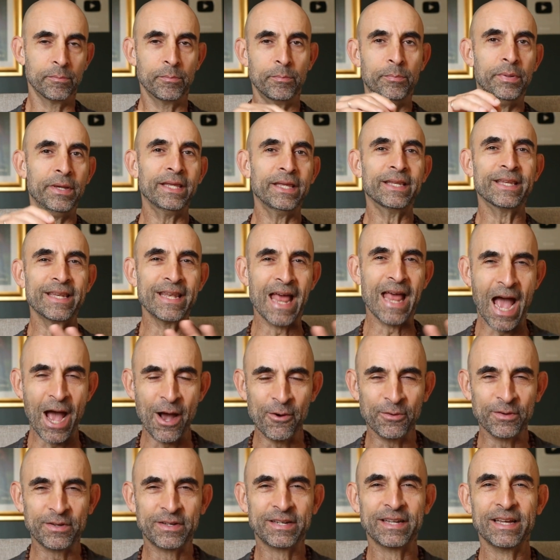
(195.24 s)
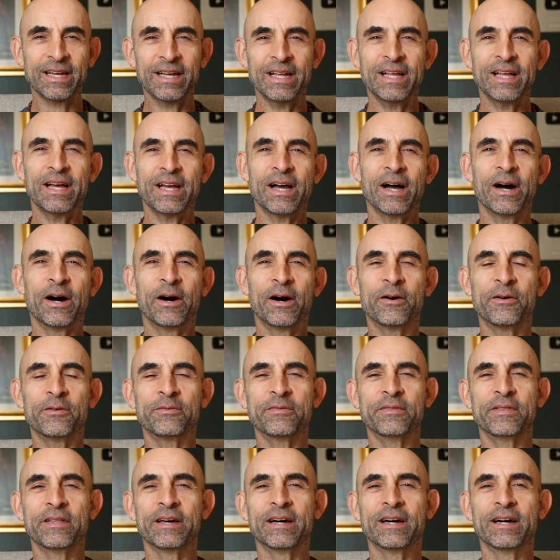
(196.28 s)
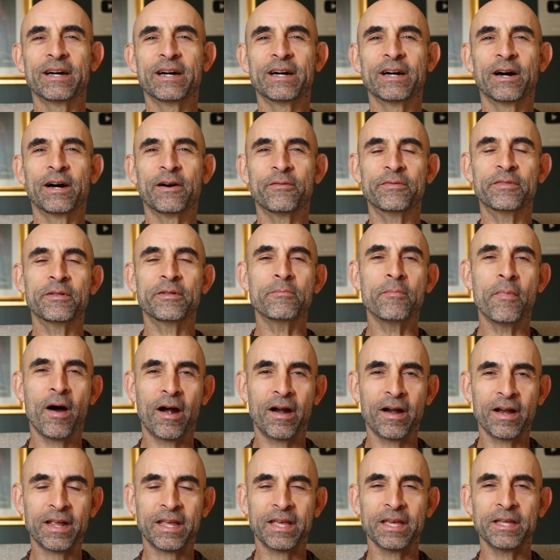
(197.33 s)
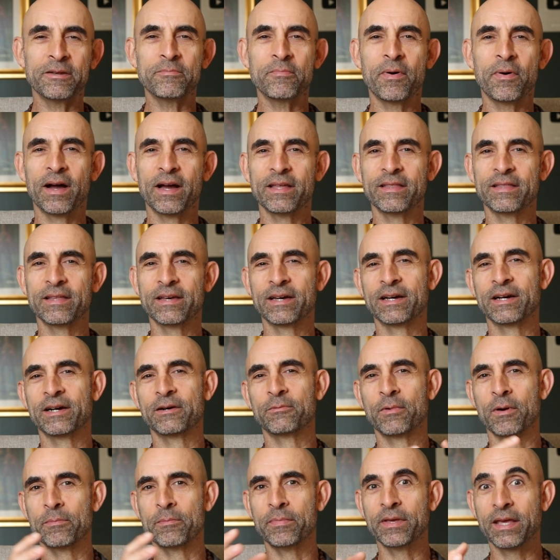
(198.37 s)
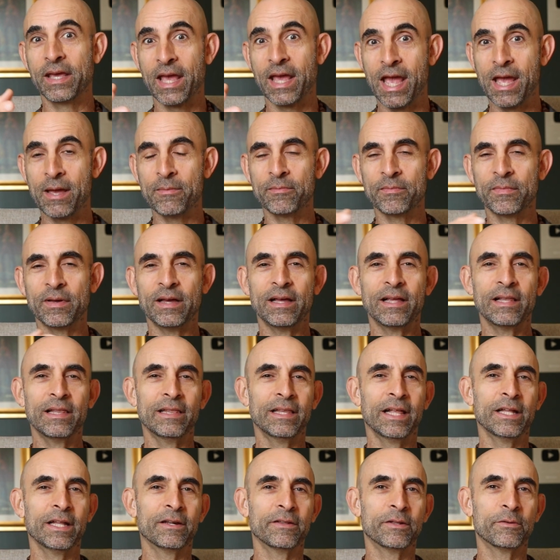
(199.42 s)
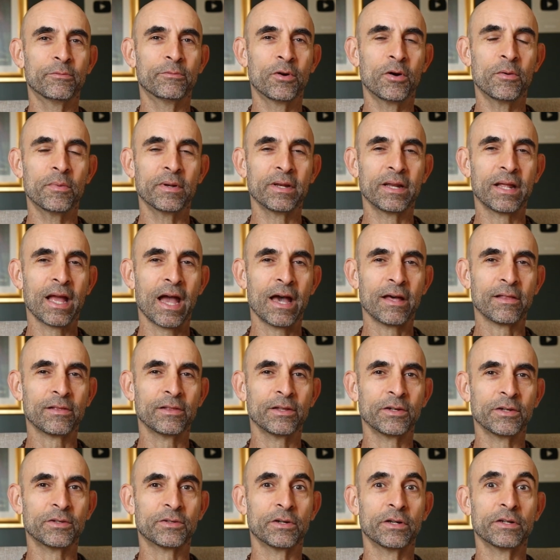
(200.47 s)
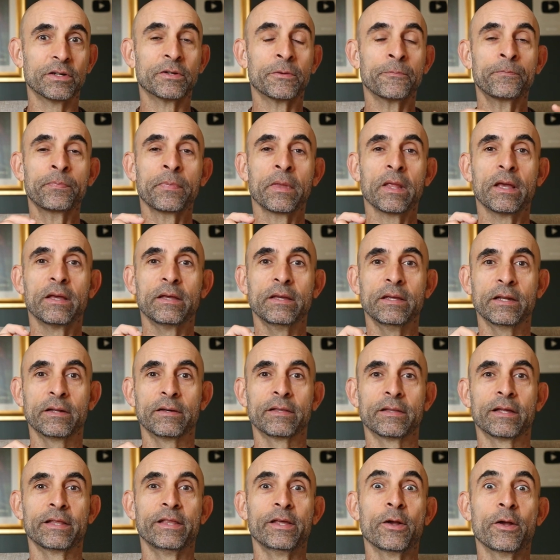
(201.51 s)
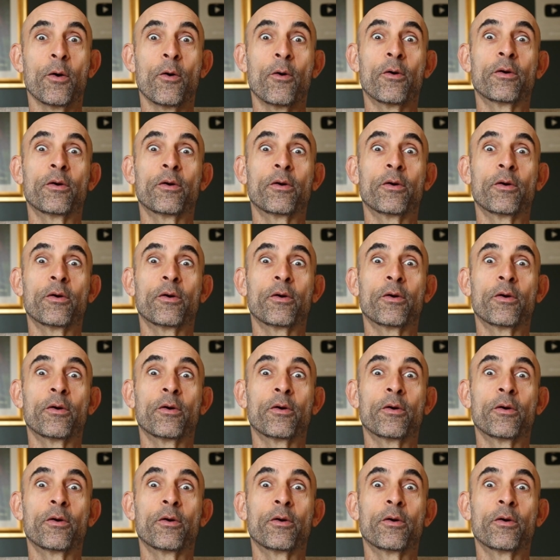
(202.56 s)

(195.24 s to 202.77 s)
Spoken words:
beaten out of the market by what became later the Roman Catholic Church, we've got the